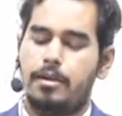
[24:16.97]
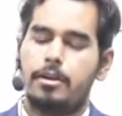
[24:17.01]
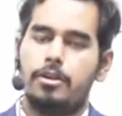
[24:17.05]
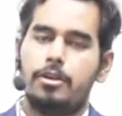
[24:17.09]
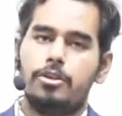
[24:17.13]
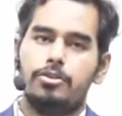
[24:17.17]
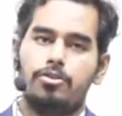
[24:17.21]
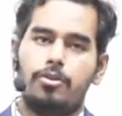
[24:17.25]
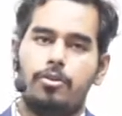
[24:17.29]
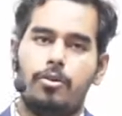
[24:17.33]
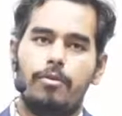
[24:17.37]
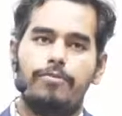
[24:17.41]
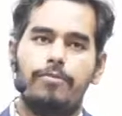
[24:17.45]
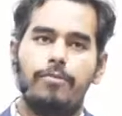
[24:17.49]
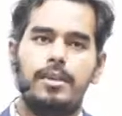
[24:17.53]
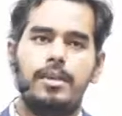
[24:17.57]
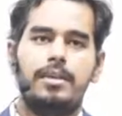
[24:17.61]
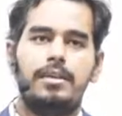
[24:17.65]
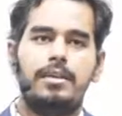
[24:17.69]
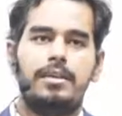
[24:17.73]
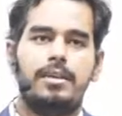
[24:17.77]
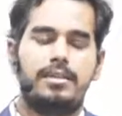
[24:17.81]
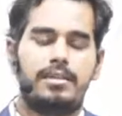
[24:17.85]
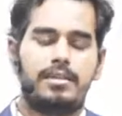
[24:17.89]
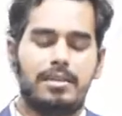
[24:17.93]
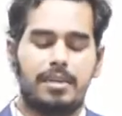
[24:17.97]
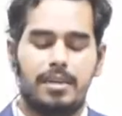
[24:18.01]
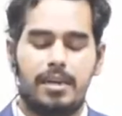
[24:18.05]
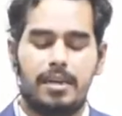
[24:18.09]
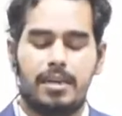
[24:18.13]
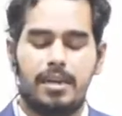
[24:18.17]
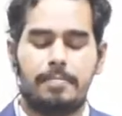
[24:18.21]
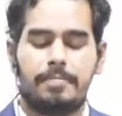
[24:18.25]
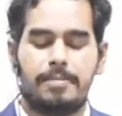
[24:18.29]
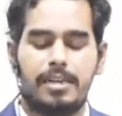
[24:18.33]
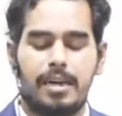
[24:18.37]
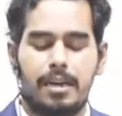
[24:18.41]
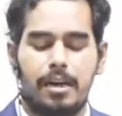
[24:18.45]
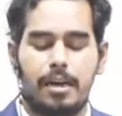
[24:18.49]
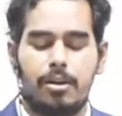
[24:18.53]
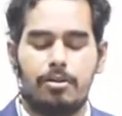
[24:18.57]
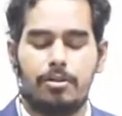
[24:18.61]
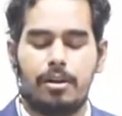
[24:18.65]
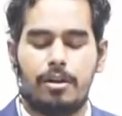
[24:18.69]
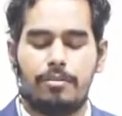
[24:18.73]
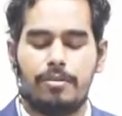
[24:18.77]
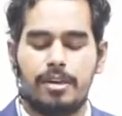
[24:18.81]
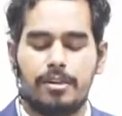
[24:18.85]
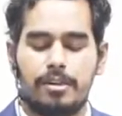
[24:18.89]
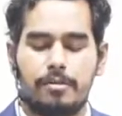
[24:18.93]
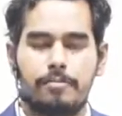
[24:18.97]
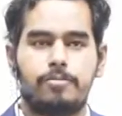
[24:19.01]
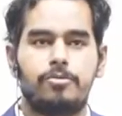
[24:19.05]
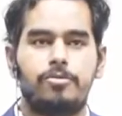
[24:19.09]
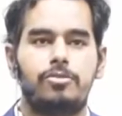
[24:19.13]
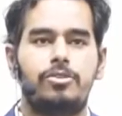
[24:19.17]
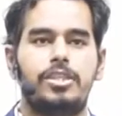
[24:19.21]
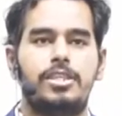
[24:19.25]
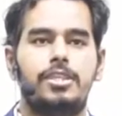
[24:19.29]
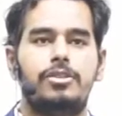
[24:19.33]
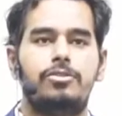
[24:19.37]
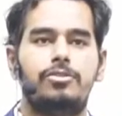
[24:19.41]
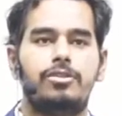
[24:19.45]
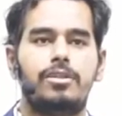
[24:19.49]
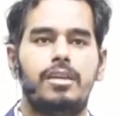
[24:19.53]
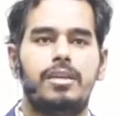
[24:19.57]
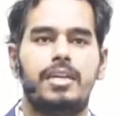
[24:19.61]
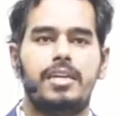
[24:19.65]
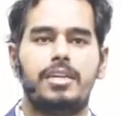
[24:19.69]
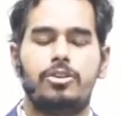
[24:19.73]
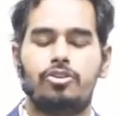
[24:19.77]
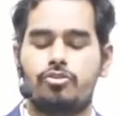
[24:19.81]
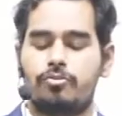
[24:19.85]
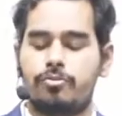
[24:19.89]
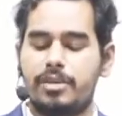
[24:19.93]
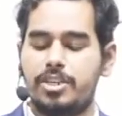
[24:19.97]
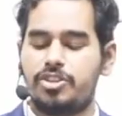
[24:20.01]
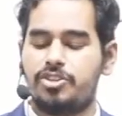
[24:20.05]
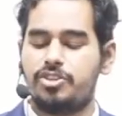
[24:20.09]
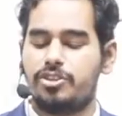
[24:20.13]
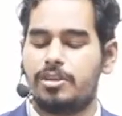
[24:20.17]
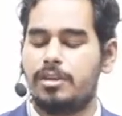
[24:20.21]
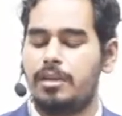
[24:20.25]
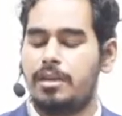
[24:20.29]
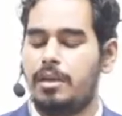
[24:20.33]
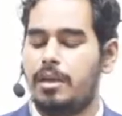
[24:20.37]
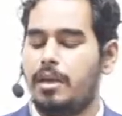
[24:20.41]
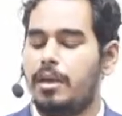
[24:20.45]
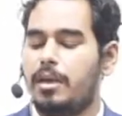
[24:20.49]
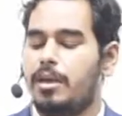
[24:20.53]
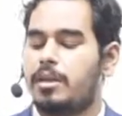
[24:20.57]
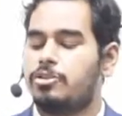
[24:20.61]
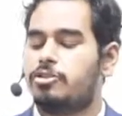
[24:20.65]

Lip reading: So hopefully it's clear up till now. Now let us proceed into the next question.